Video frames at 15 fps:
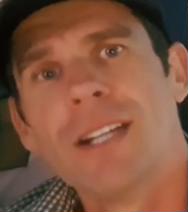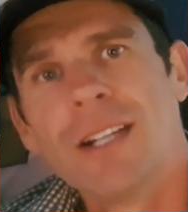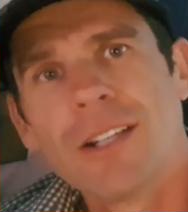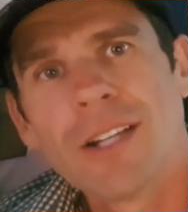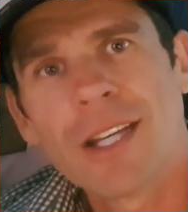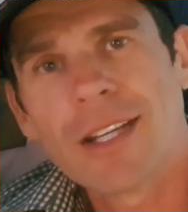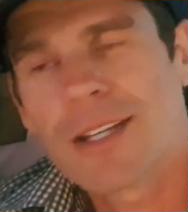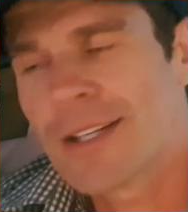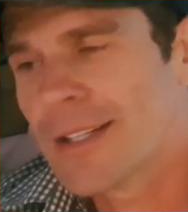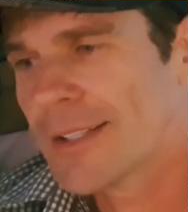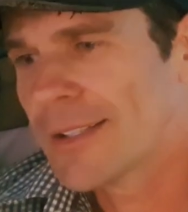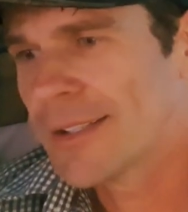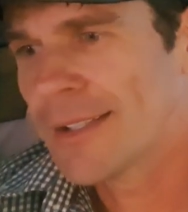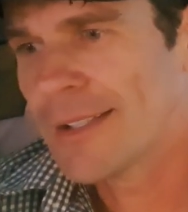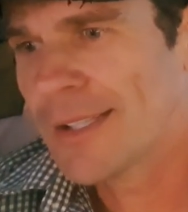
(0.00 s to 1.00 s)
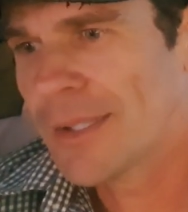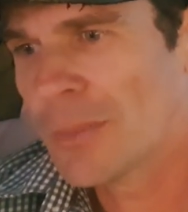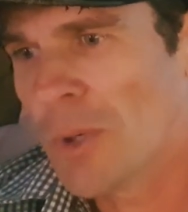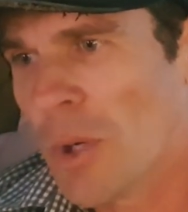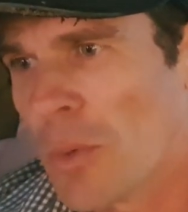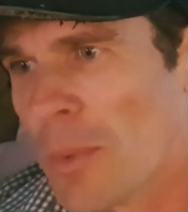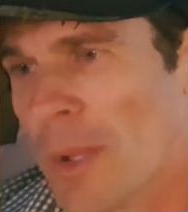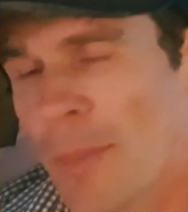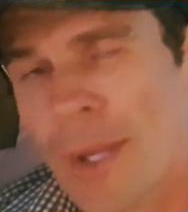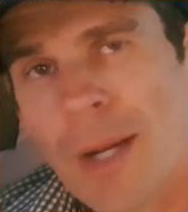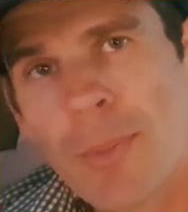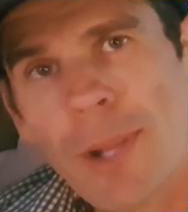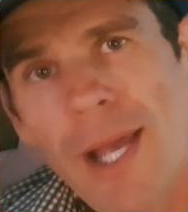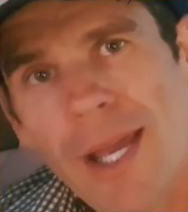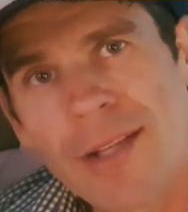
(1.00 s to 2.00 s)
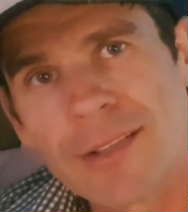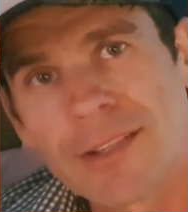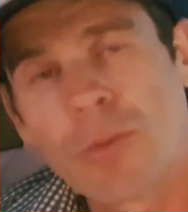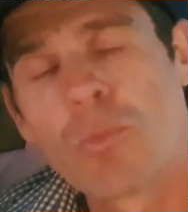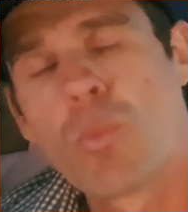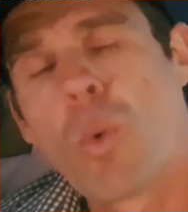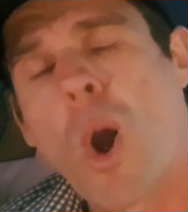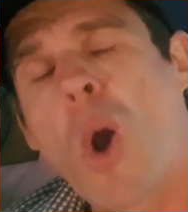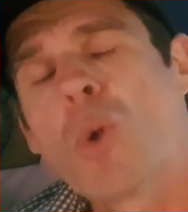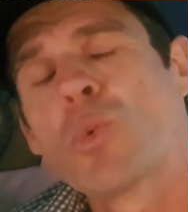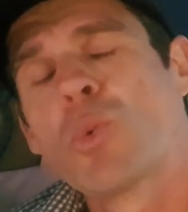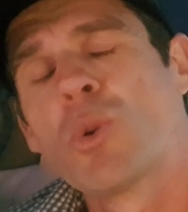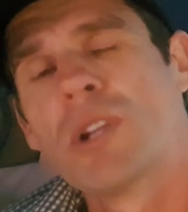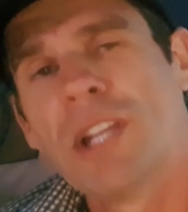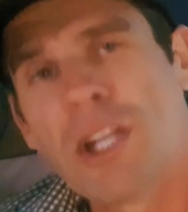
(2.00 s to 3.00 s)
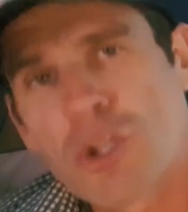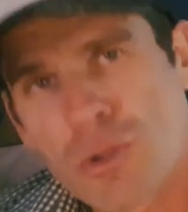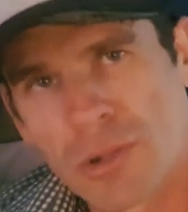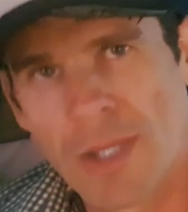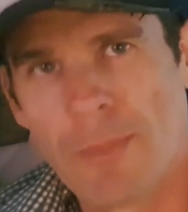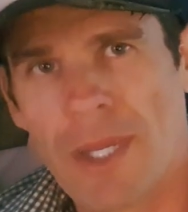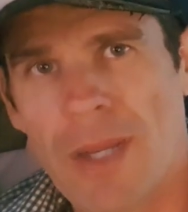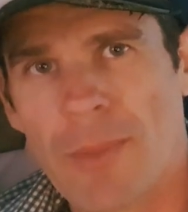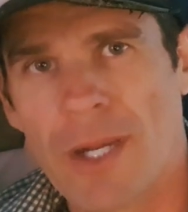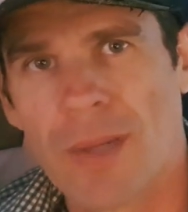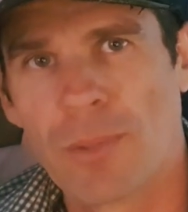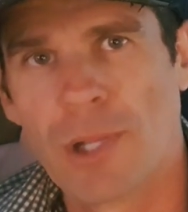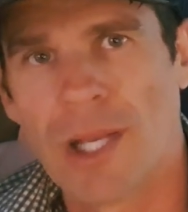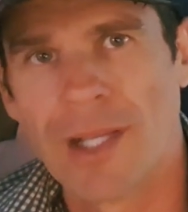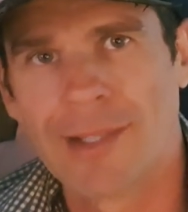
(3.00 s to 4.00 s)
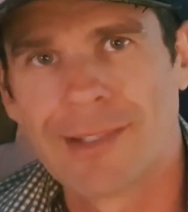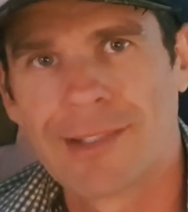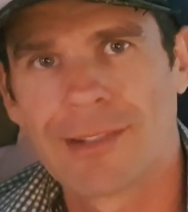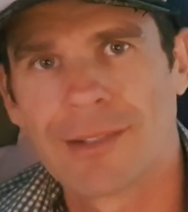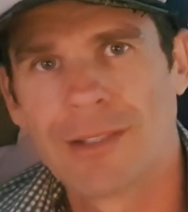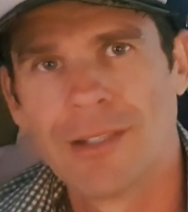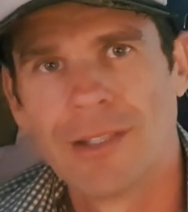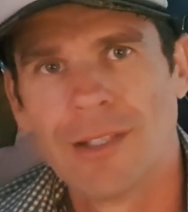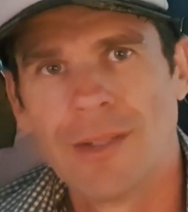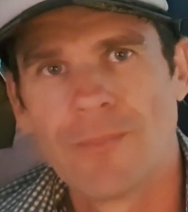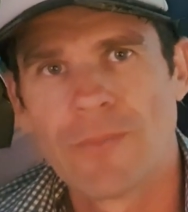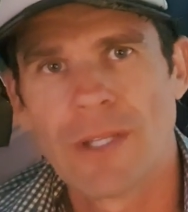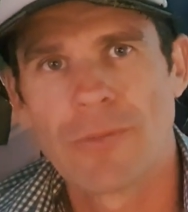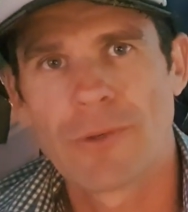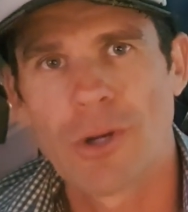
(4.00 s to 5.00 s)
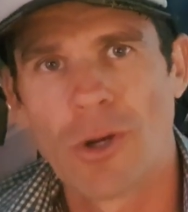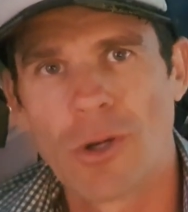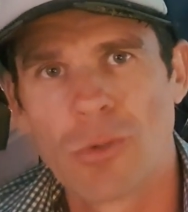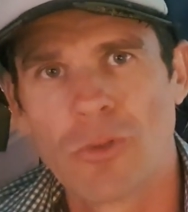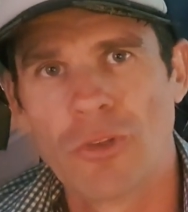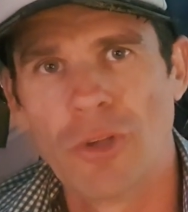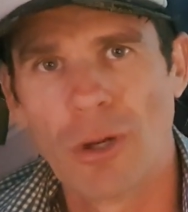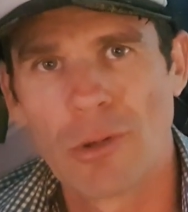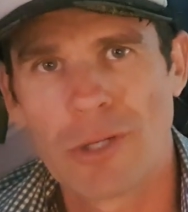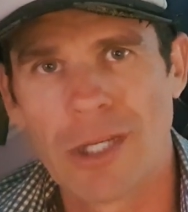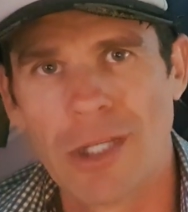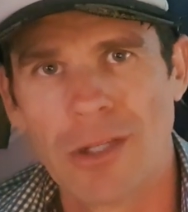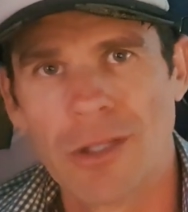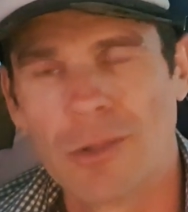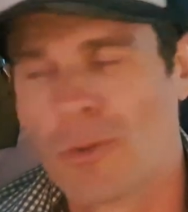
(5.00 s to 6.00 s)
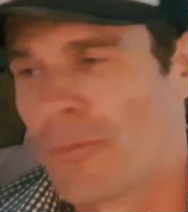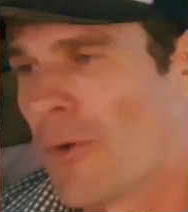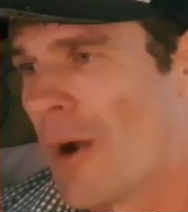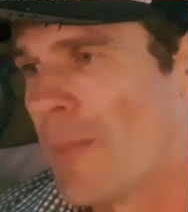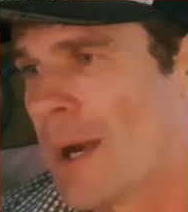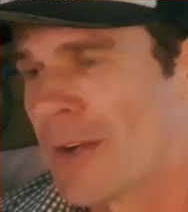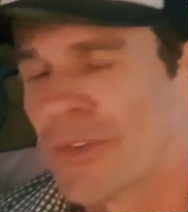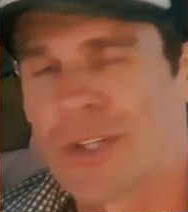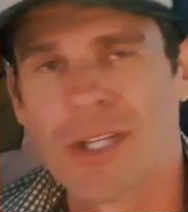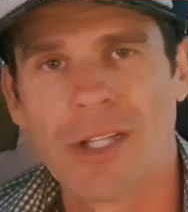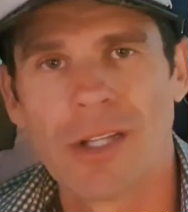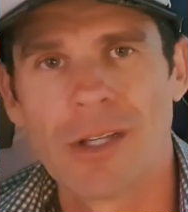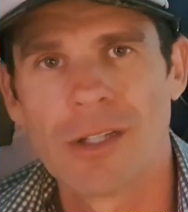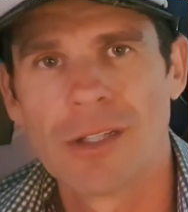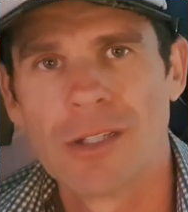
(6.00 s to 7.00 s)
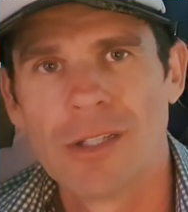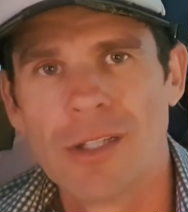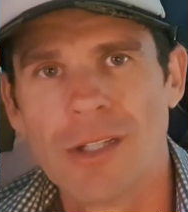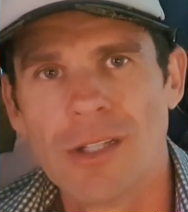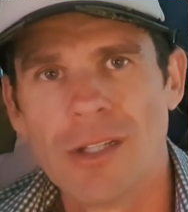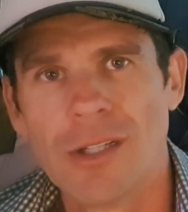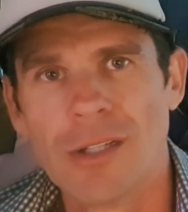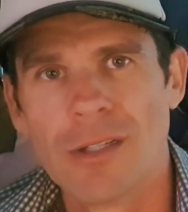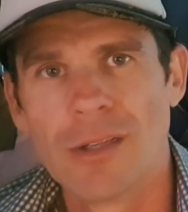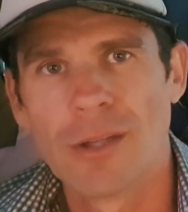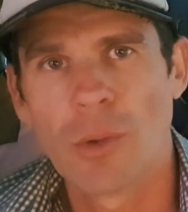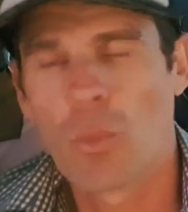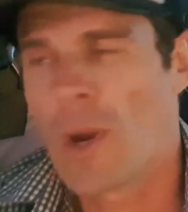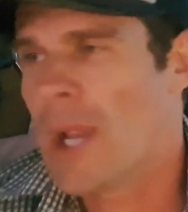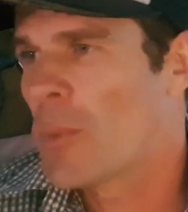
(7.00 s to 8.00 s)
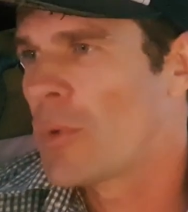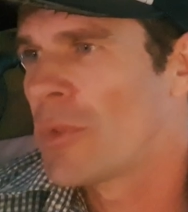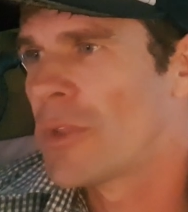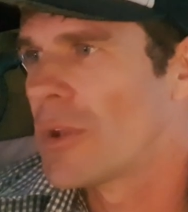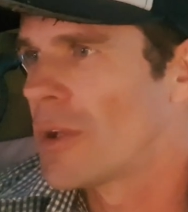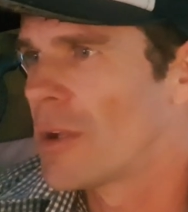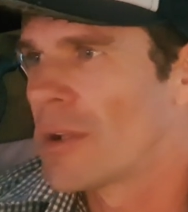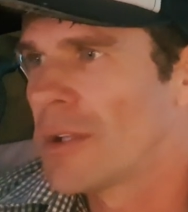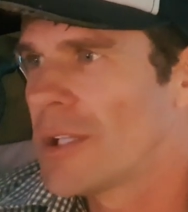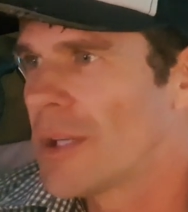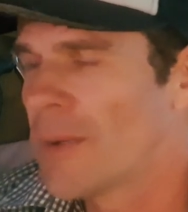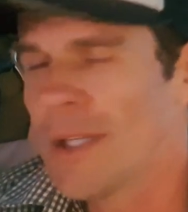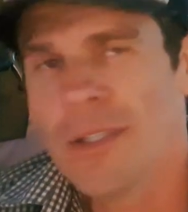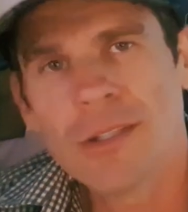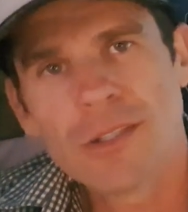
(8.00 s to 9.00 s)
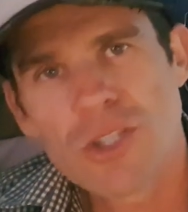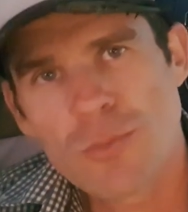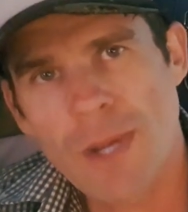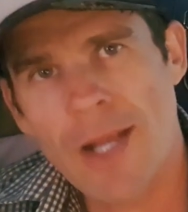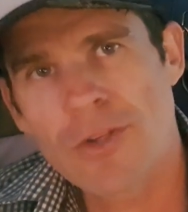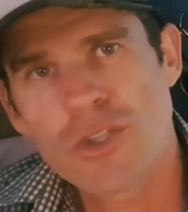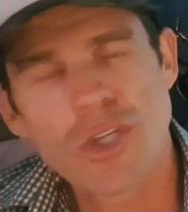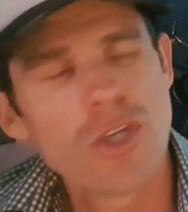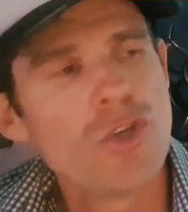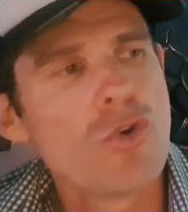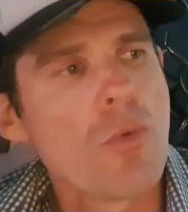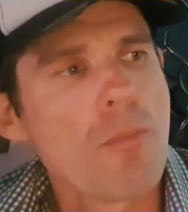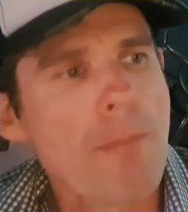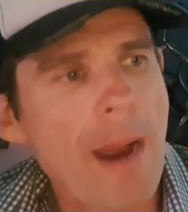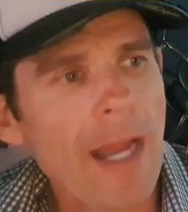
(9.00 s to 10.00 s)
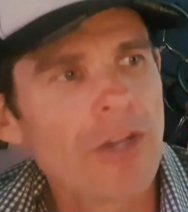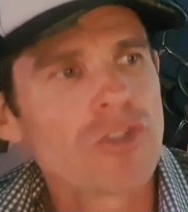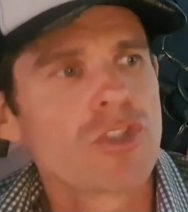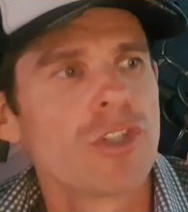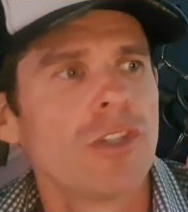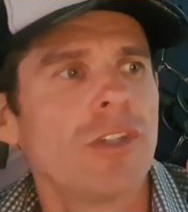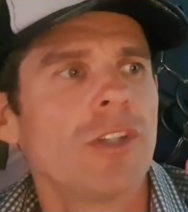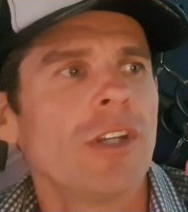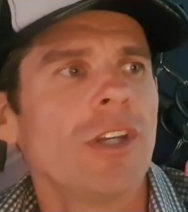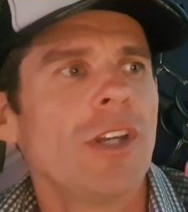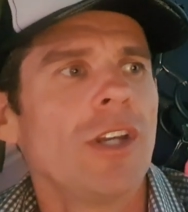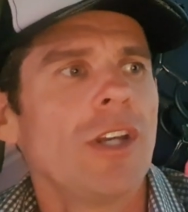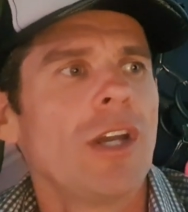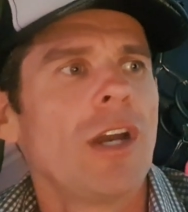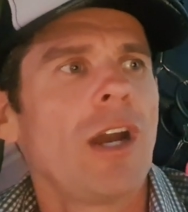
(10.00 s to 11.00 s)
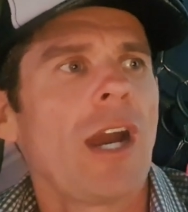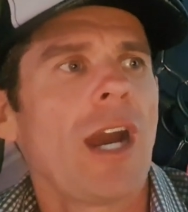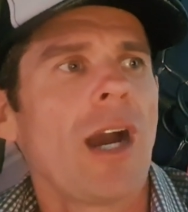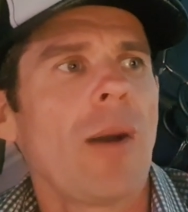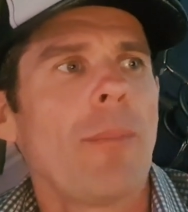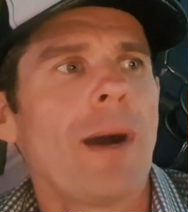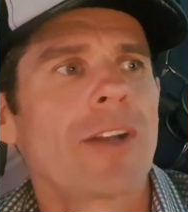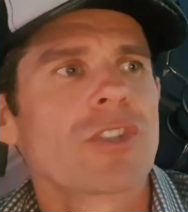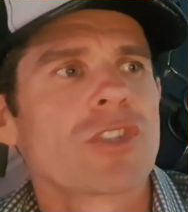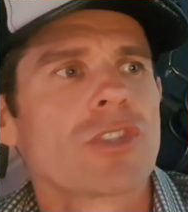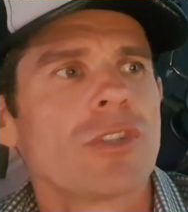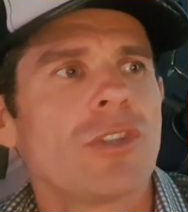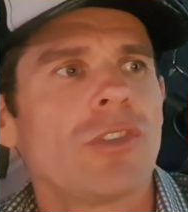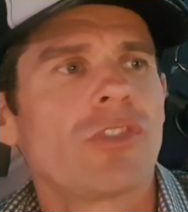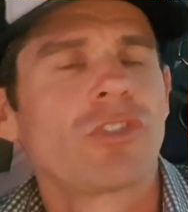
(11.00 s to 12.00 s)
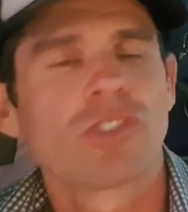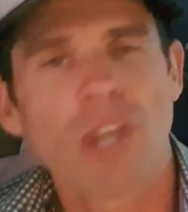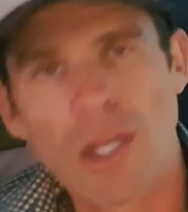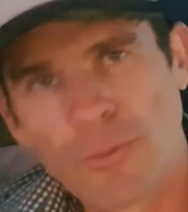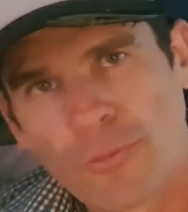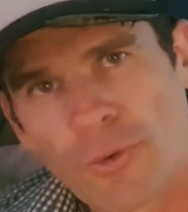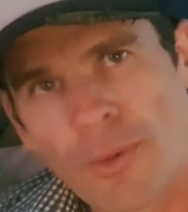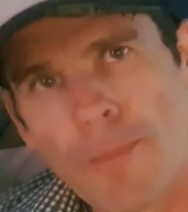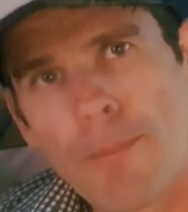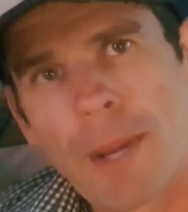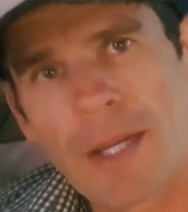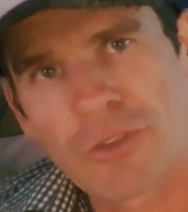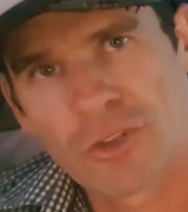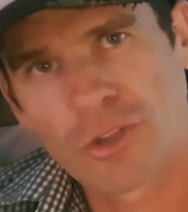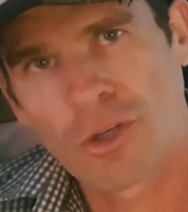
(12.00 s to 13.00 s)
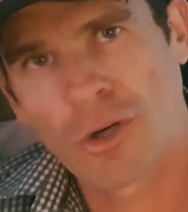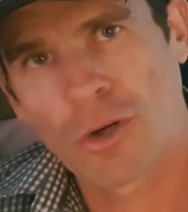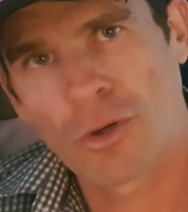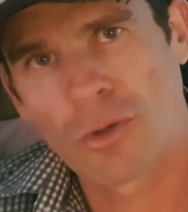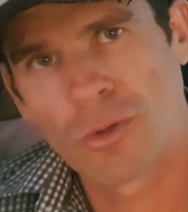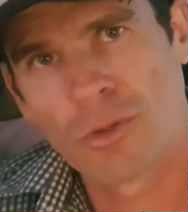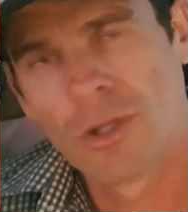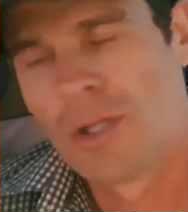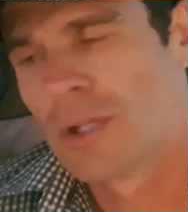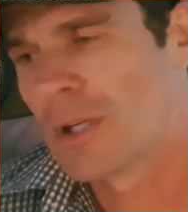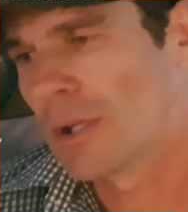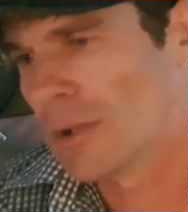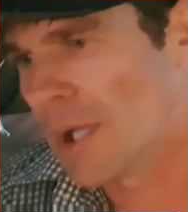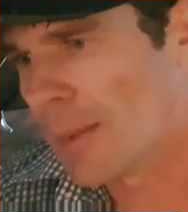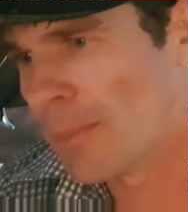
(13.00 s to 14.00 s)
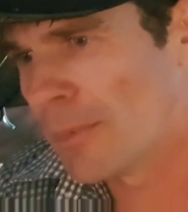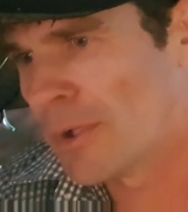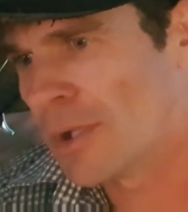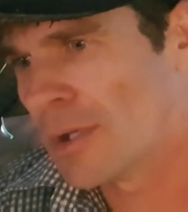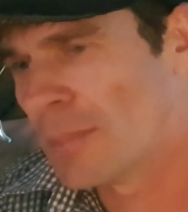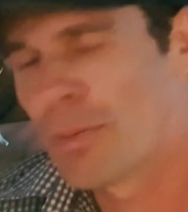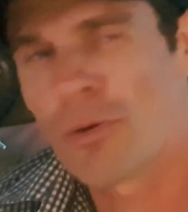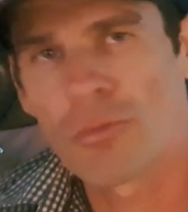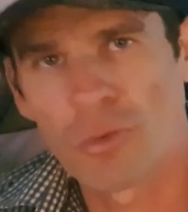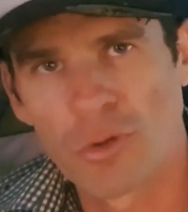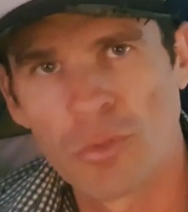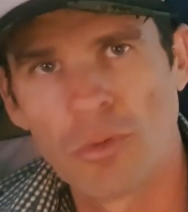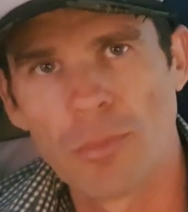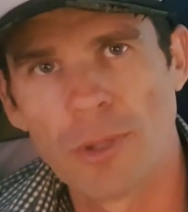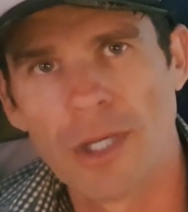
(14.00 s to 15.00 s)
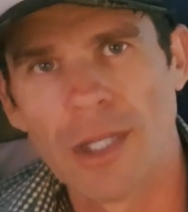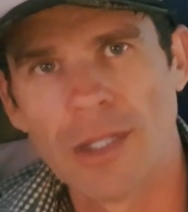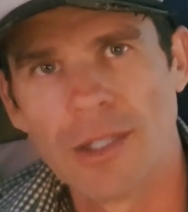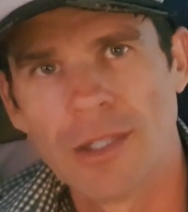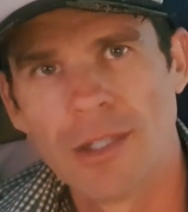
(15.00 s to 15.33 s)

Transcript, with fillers: Like, the world would be a better place. The world would literally be a better place if Coke was a dollar a kilo or five bucks a kilo. Like, where would the, you know, I mean? you imagine? can you imagine how much safer Mexico, Colombia, Peru would be